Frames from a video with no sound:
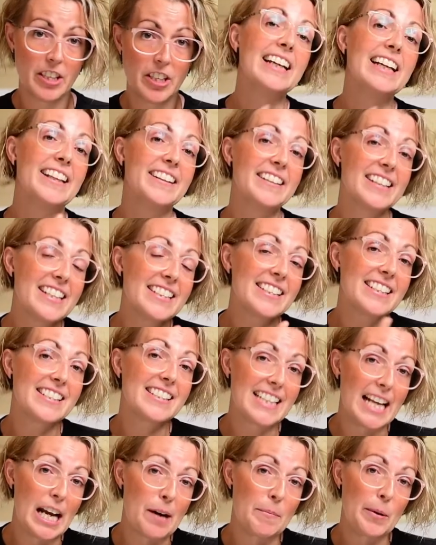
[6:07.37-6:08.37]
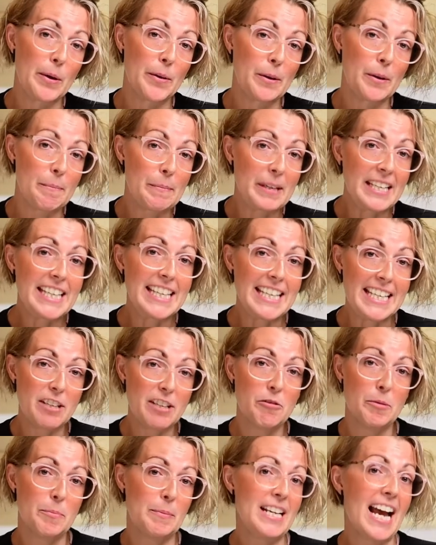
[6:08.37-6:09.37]
In this example, the PE
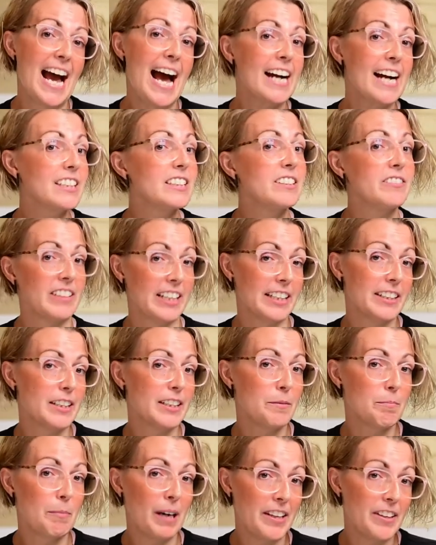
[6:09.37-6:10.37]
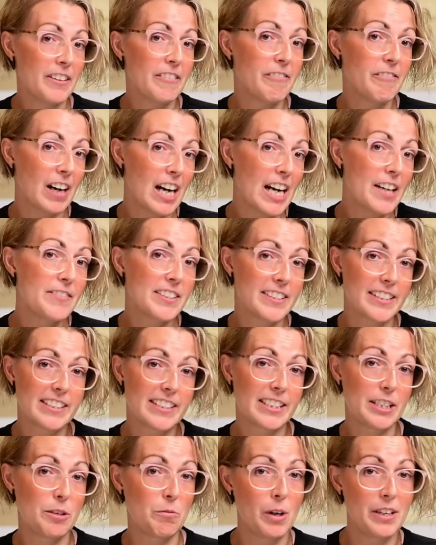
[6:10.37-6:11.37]
would be activated by the
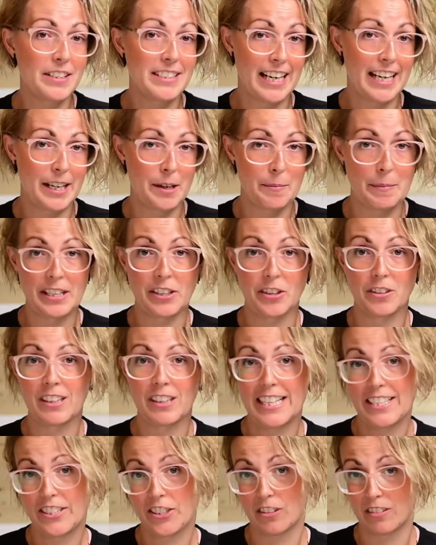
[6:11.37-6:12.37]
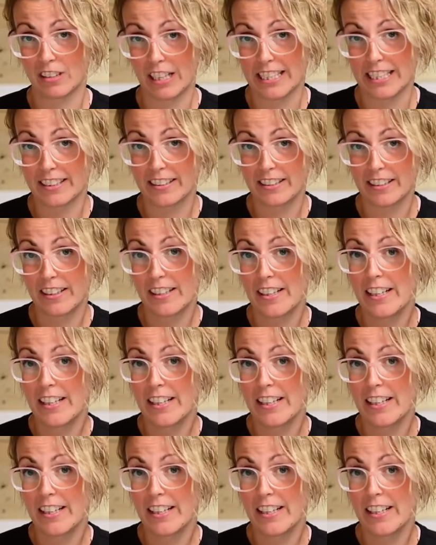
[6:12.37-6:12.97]
561 nanometer laser light.